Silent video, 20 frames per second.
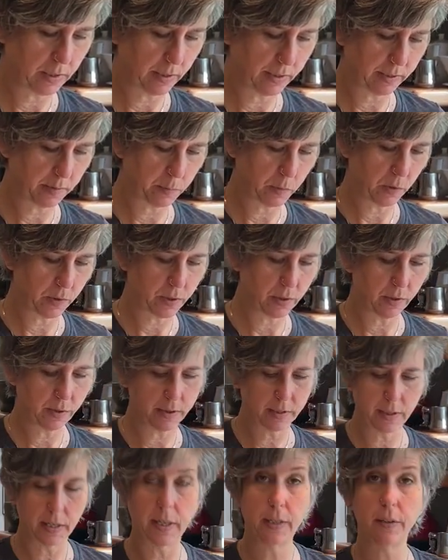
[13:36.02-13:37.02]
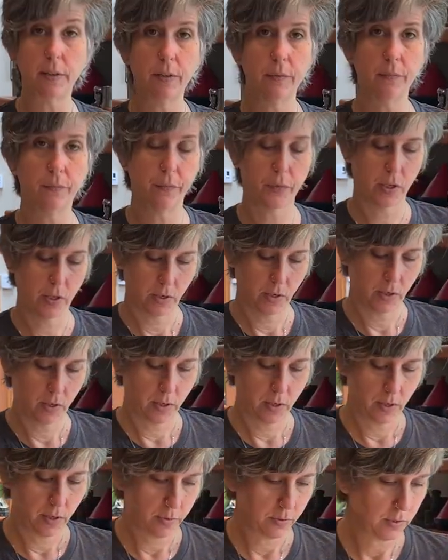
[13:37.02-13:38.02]
liked more salt than I do.
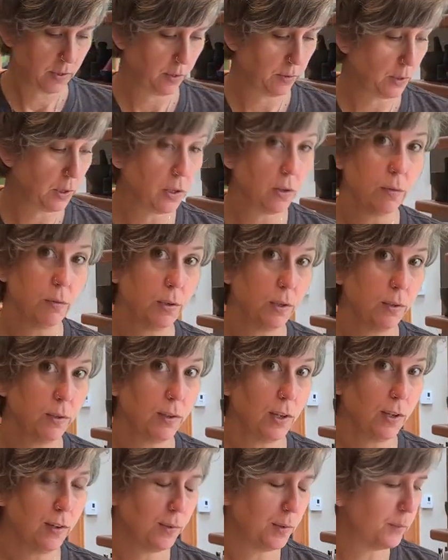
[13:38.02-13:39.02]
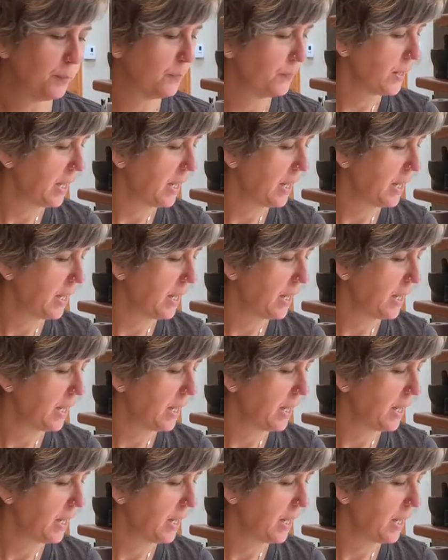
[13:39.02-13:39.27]
Yeah. So you do you.